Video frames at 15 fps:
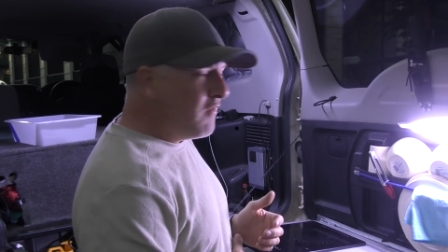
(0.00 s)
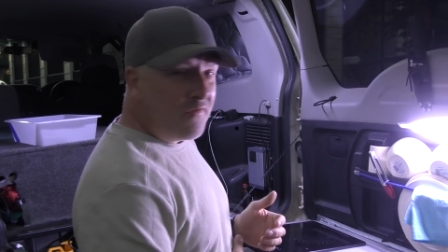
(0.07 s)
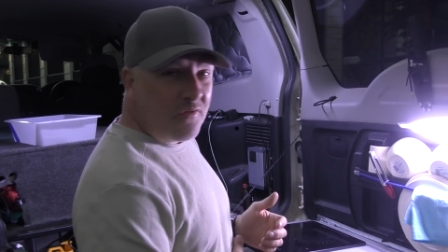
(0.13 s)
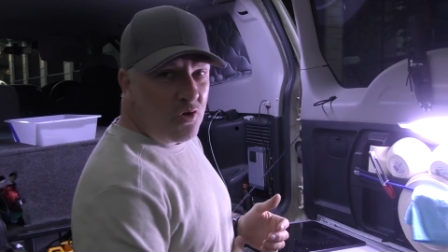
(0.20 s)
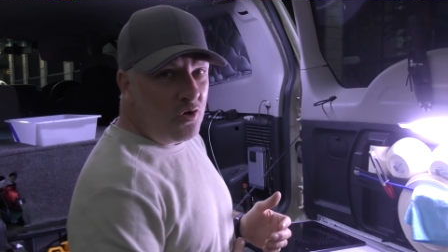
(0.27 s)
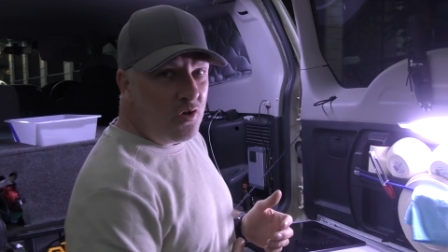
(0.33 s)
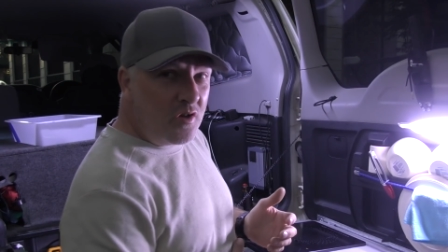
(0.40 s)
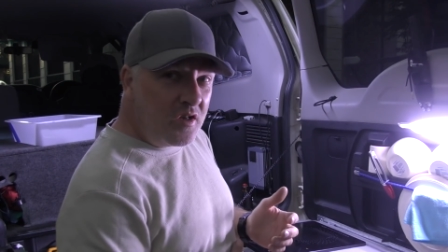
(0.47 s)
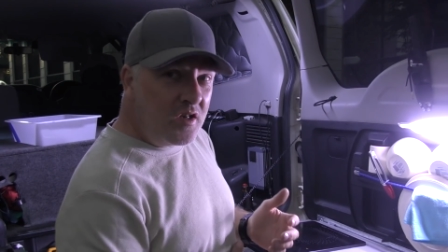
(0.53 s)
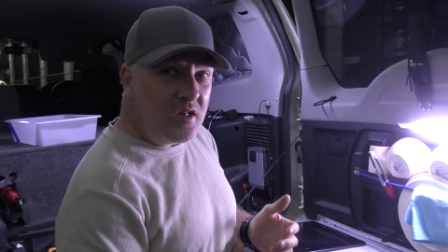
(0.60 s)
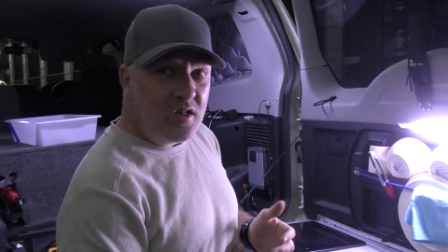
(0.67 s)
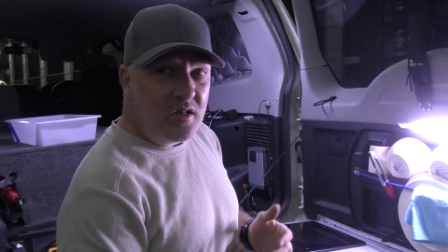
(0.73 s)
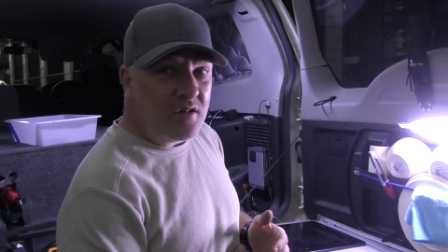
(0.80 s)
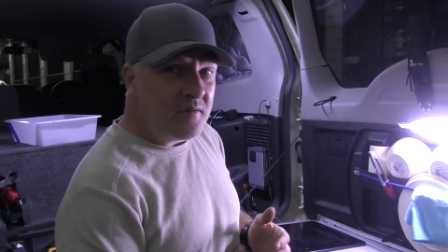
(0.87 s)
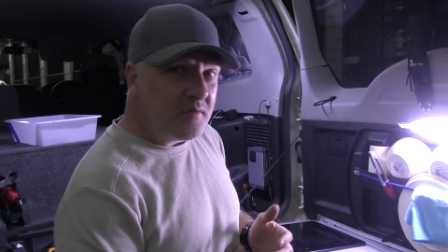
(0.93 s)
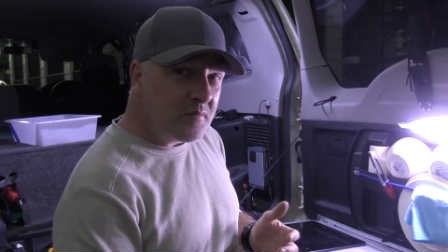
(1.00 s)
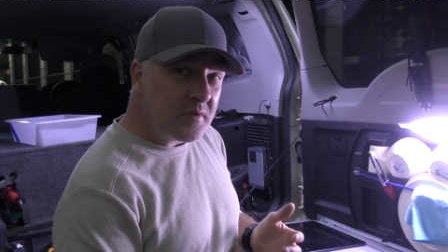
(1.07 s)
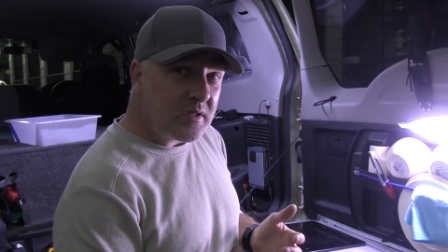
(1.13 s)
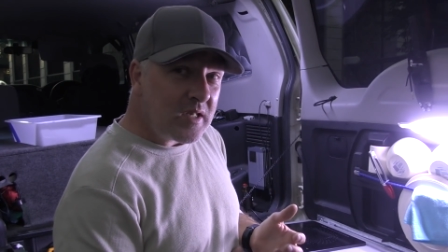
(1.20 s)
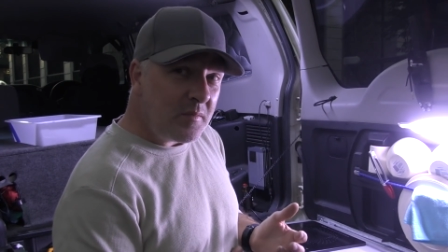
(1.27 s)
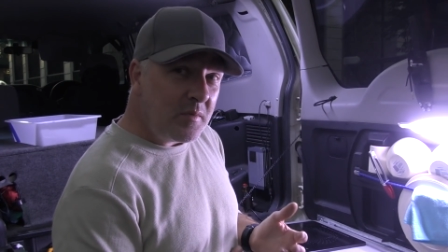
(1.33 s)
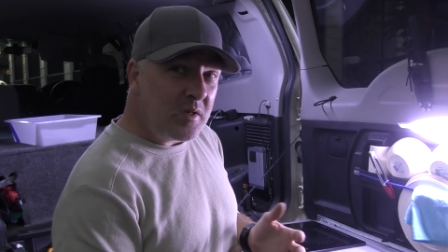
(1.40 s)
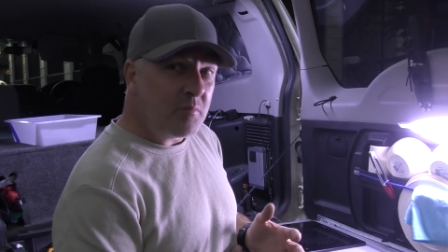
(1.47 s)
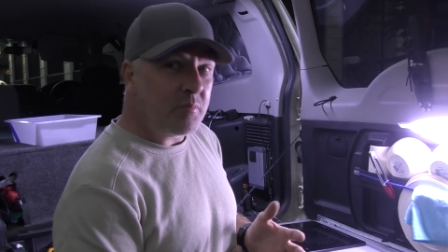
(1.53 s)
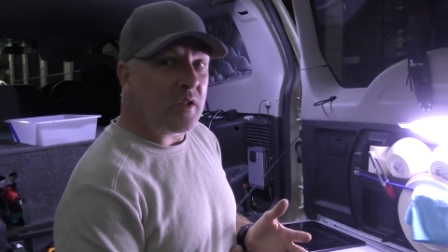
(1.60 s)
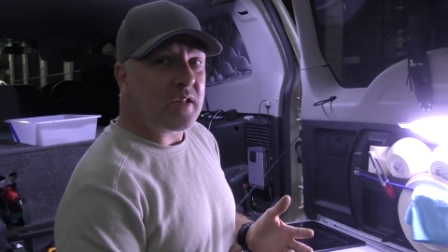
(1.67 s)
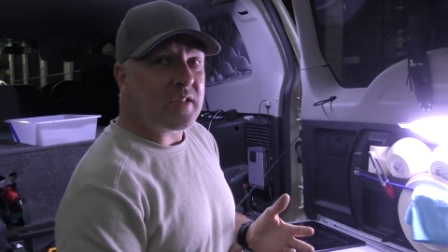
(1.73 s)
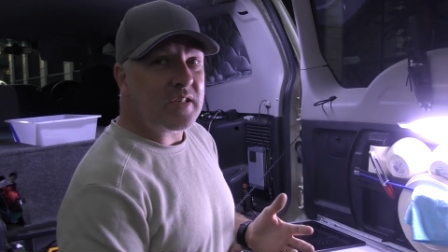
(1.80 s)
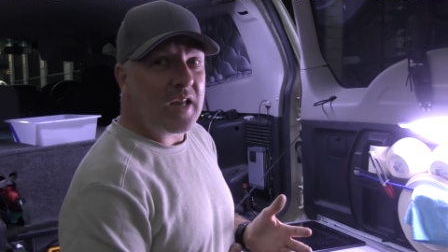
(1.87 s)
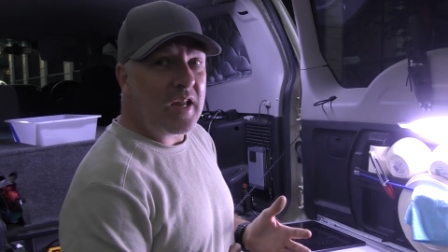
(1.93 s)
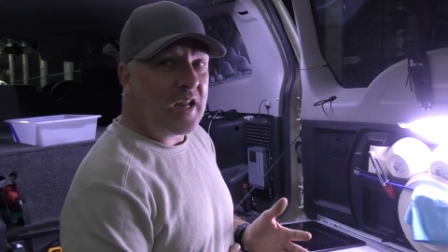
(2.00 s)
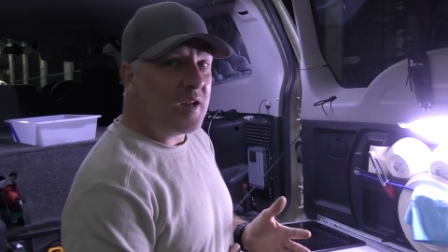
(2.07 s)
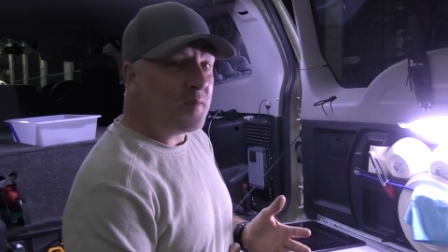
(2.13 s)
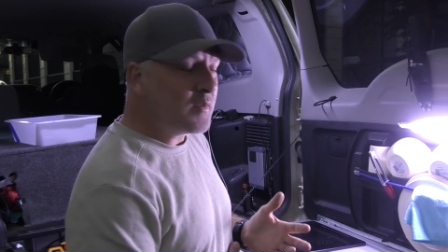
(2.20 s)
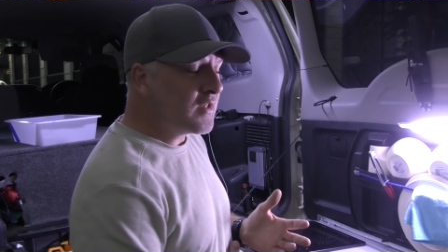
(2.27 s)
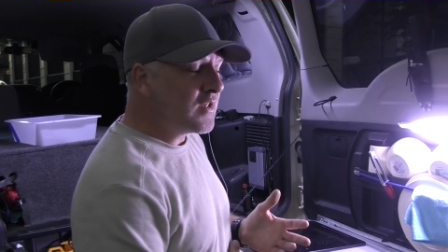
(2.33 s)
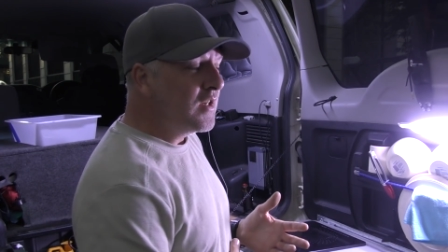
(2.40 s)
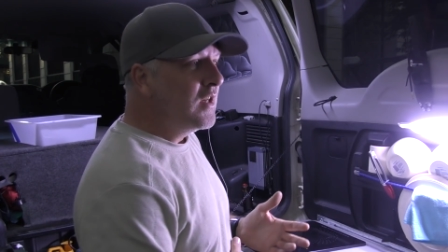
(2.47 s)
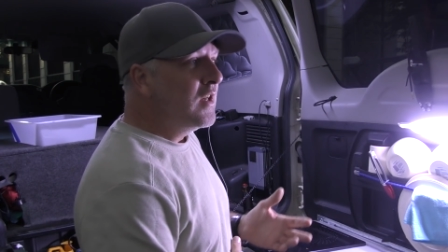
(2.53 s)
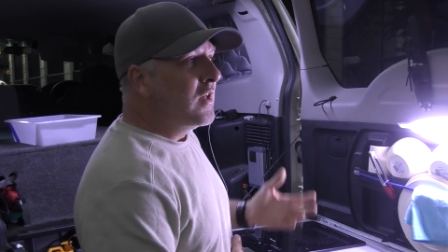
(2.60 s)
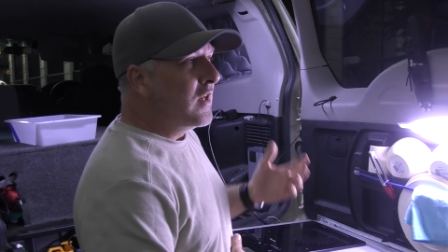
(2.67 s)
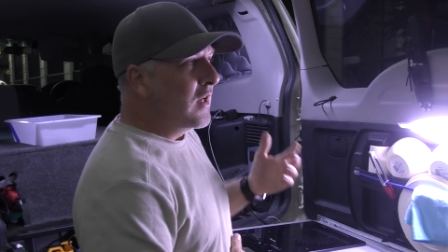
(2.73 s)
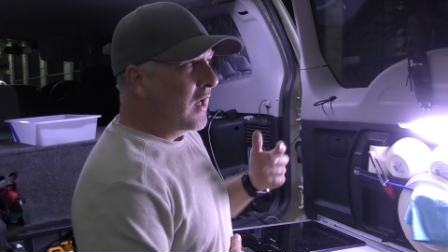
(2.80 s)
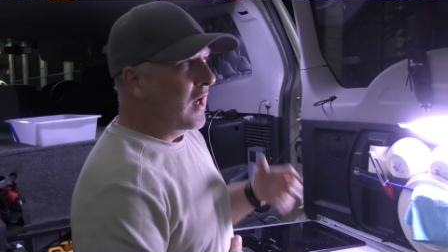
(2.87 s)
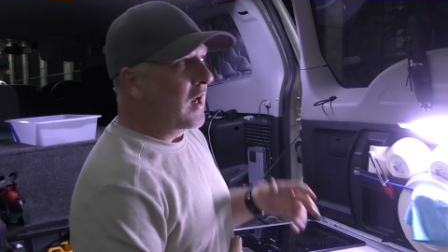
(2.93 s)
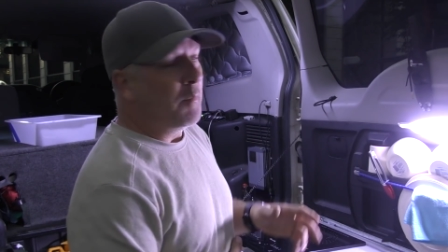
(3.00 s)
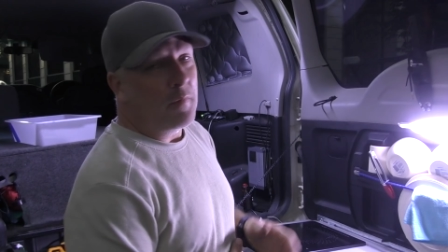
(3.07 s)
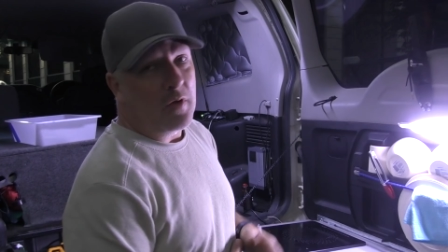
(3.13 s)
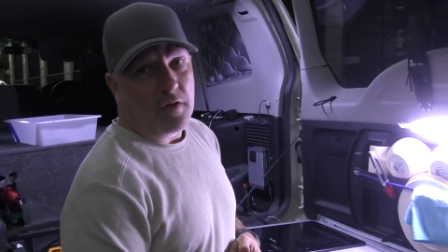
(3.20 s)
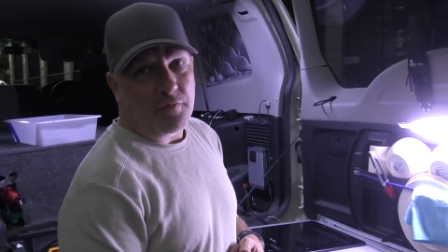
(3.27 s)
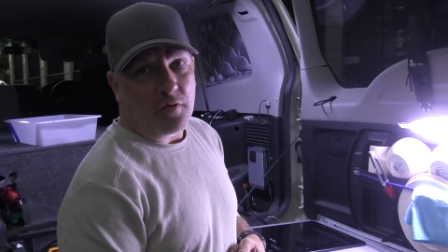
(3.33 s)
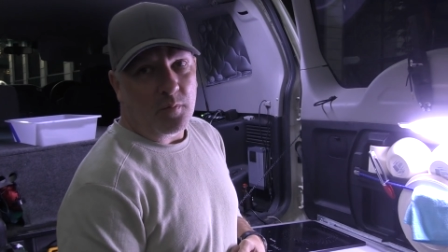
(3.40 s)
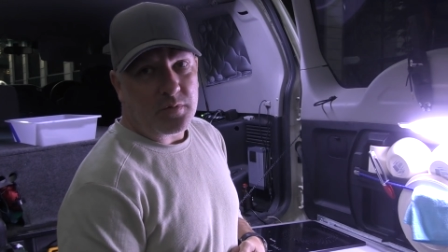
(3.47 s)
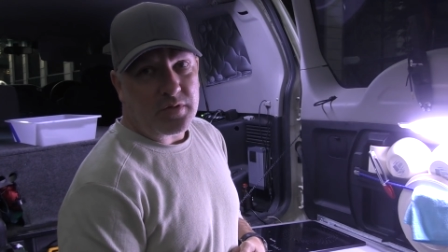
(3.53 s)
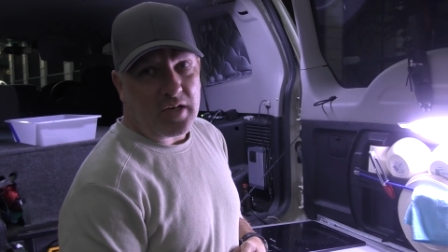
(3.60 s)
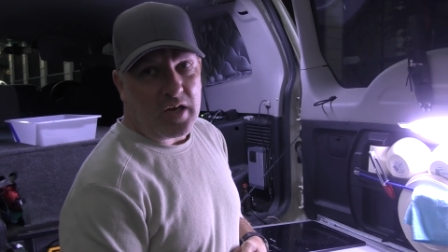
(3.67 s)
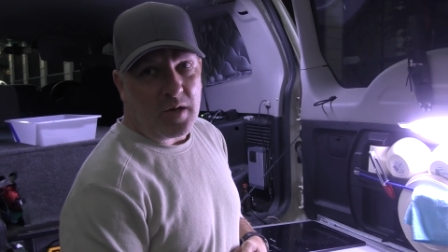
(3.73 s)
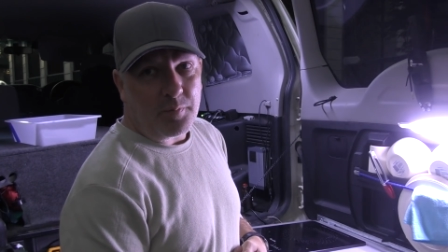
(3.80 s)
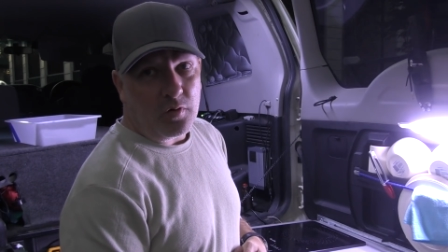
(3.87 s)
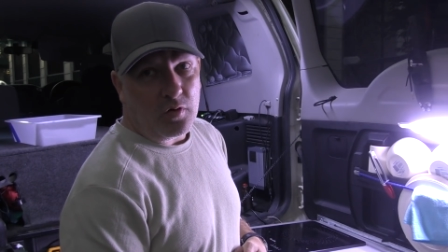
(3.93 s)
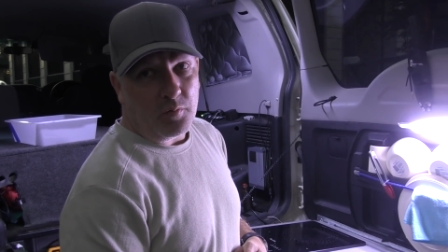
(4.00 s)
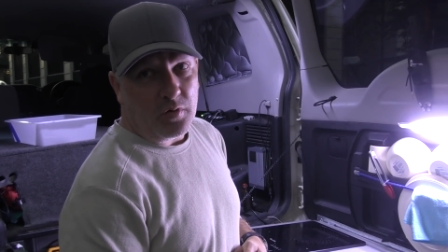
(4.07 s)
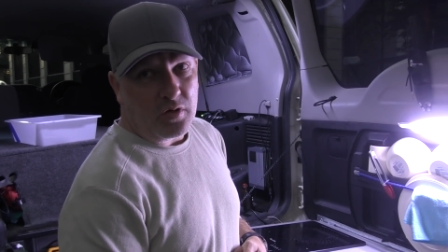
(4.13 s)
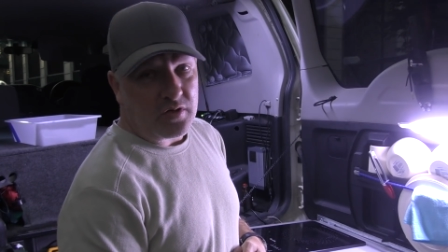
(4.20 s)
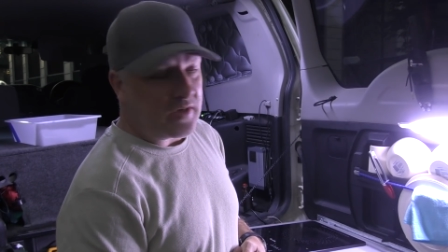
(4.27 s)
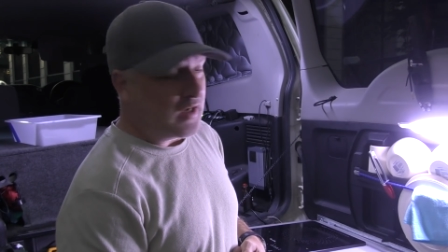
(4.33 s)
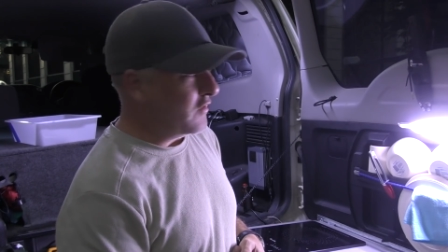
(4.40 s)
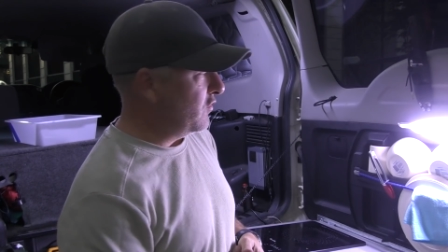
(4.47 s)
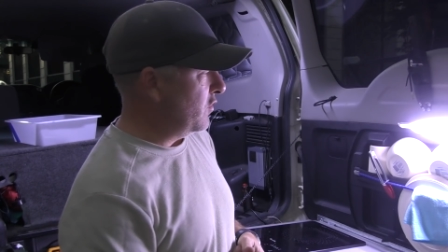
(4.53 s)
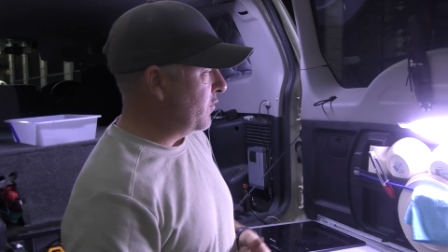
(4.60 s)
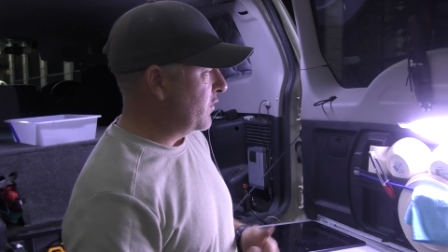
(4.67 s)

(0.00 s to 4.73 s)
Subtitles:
30 something plus amps. If I'm set up and I'm in a stationary